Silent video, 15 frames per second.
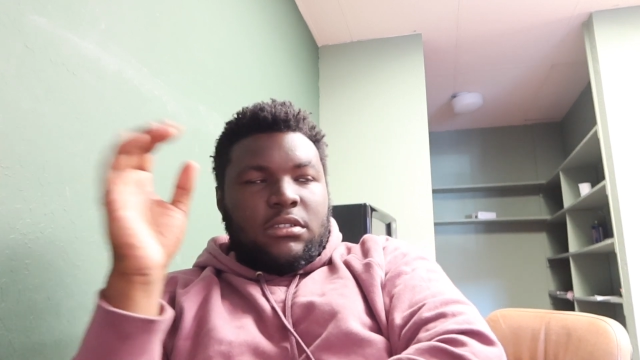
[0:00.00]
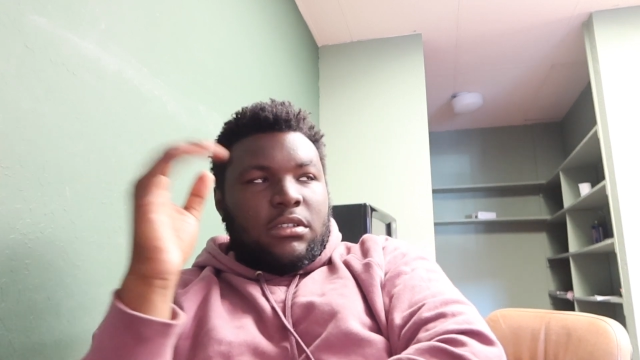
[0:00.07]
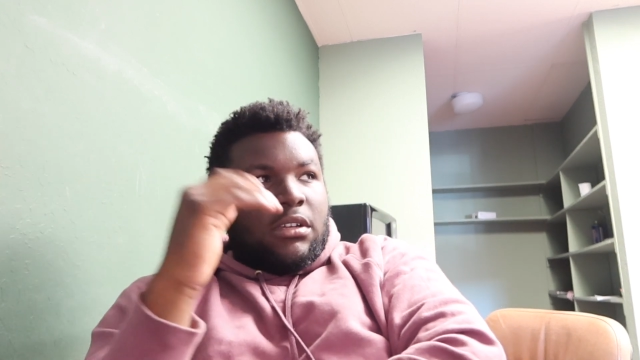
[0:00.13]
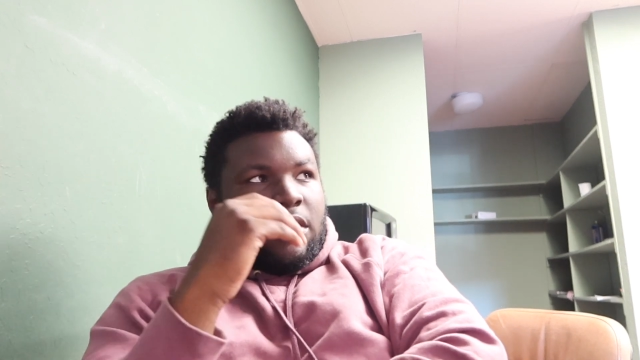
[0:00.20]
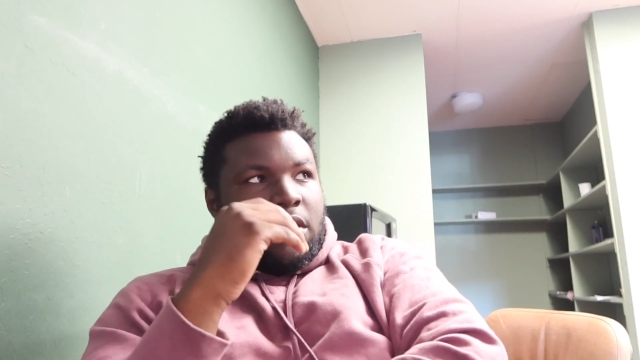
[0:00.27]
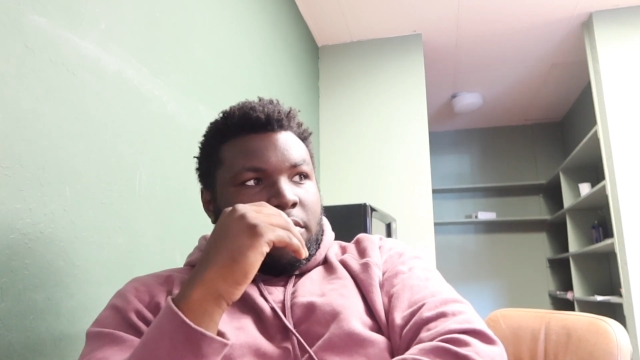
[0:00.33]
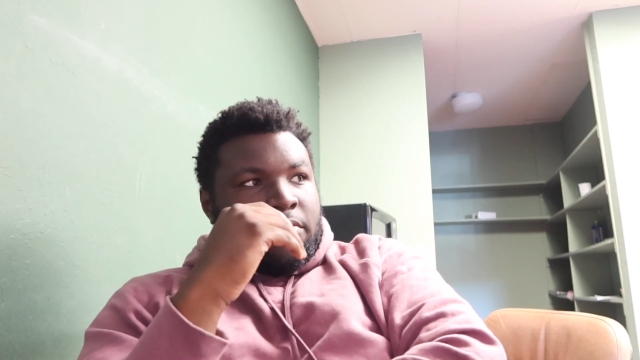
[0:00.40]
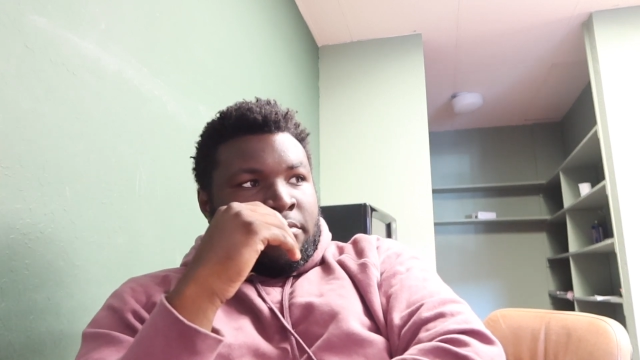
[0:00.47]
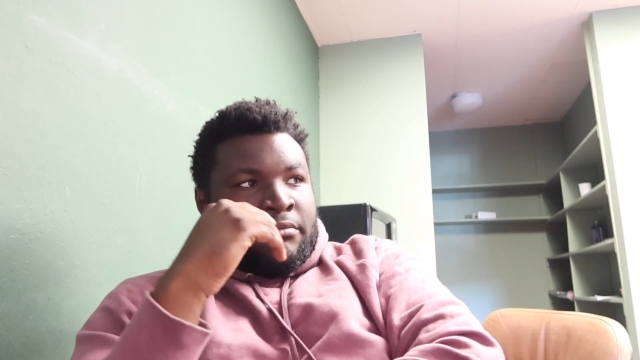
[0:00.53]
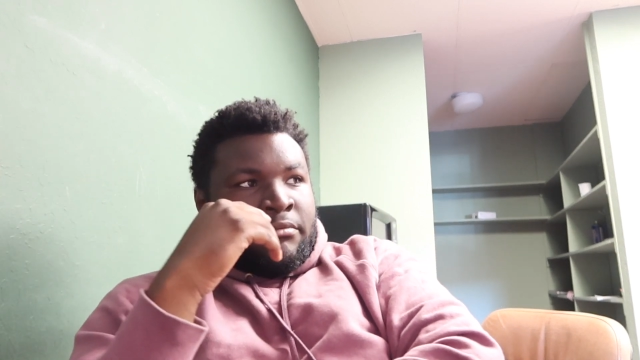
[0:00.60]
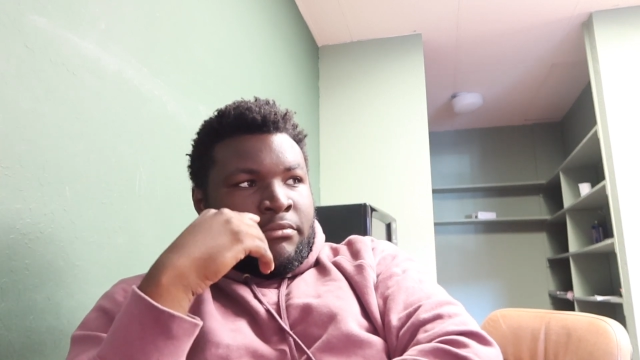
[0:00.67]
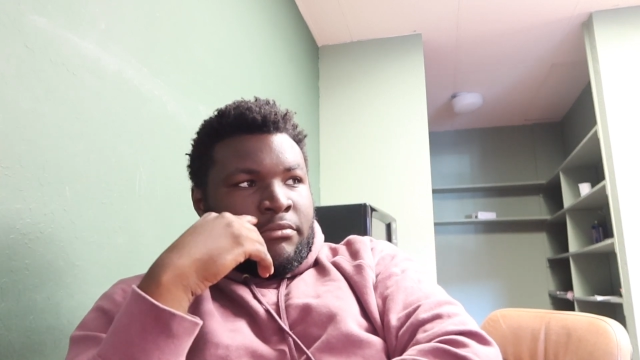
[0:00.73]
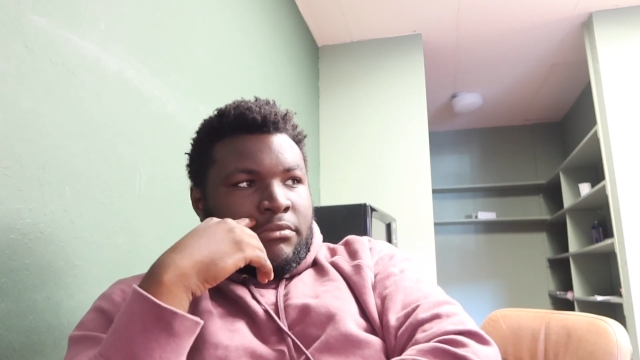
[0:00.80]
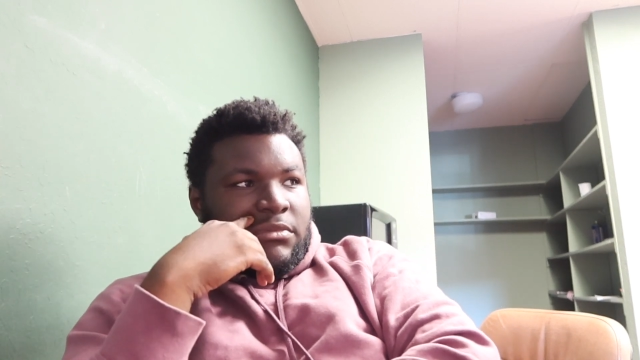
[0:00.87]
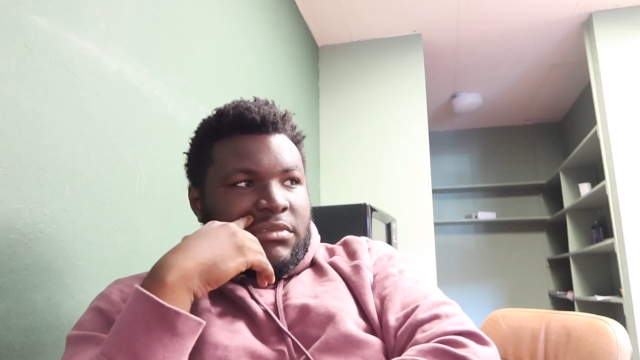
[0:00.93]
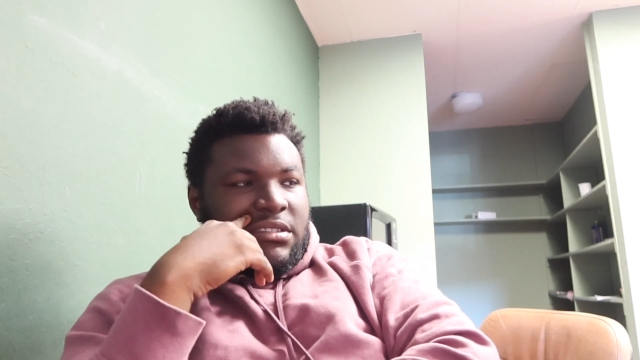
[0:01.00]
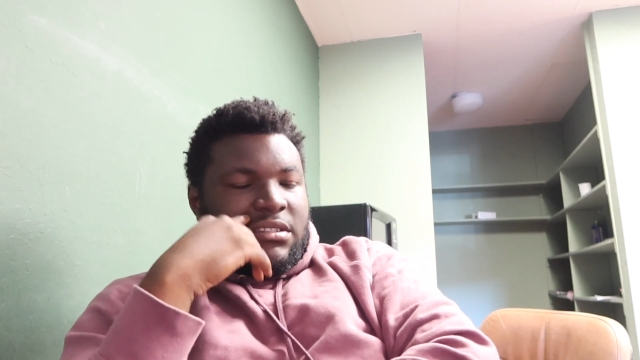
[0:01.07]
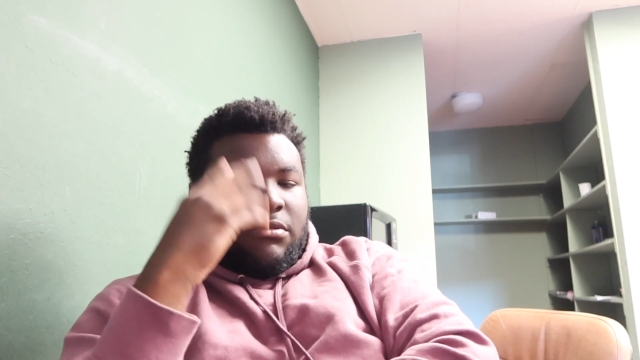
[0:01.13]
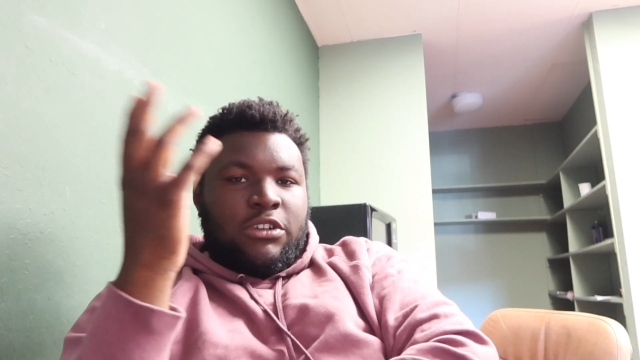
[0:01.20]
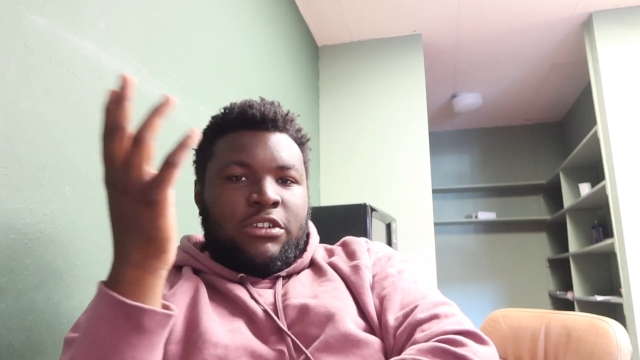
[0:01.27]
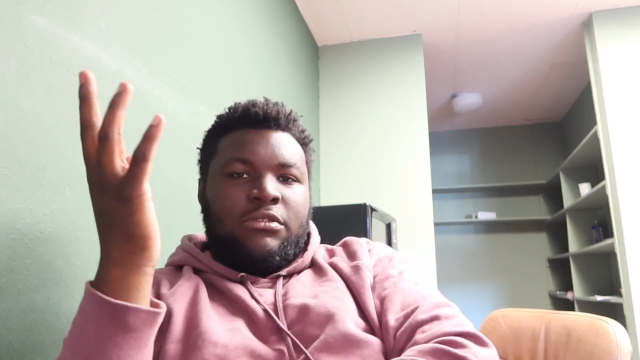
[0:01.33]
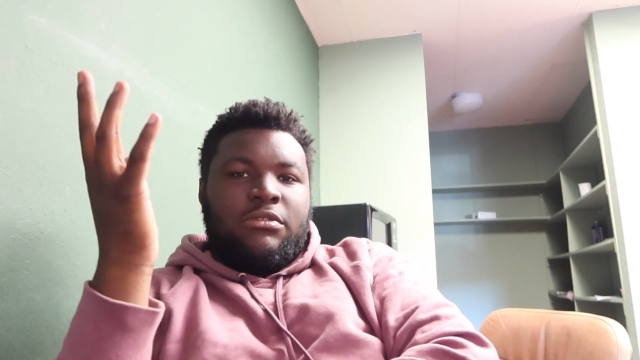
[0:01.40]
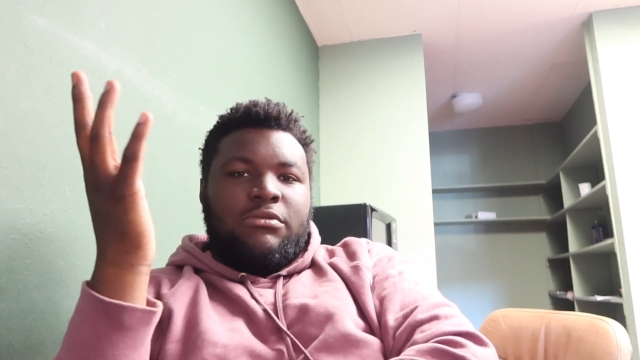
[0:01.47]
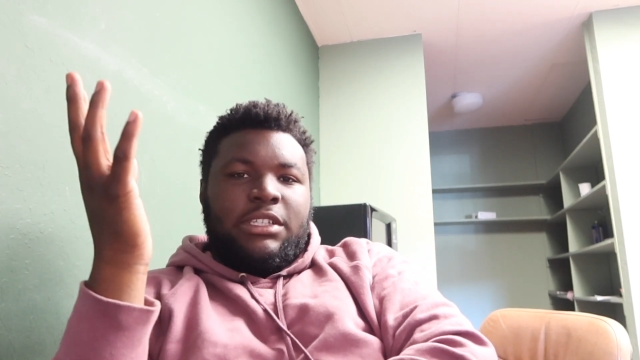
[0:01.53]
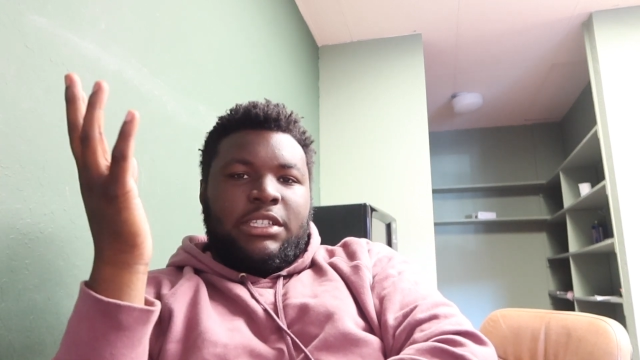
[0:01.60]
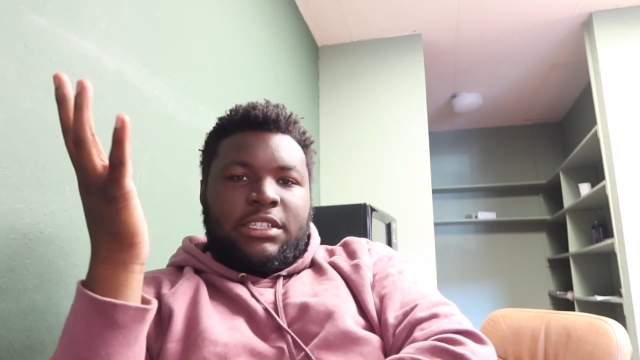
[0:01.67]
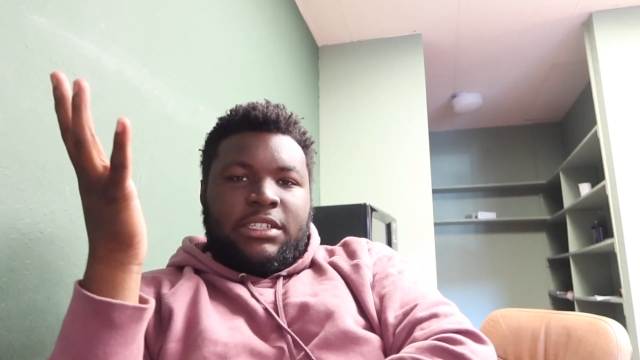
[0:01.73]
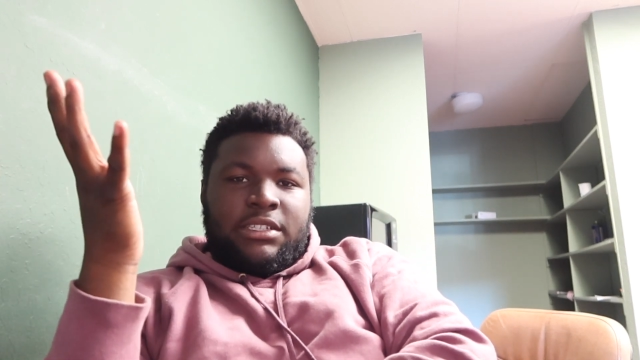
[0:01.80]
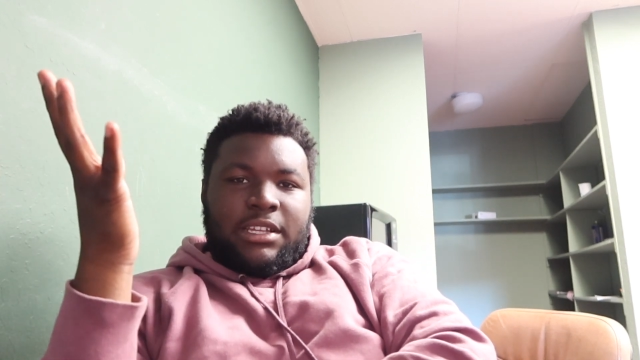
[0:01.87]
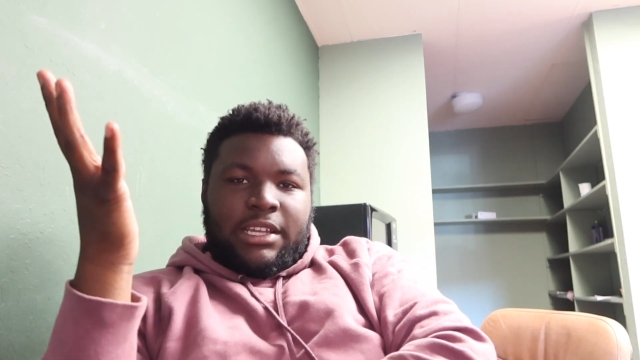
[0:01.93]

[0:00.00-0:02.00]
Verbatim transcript: The one on the weekend,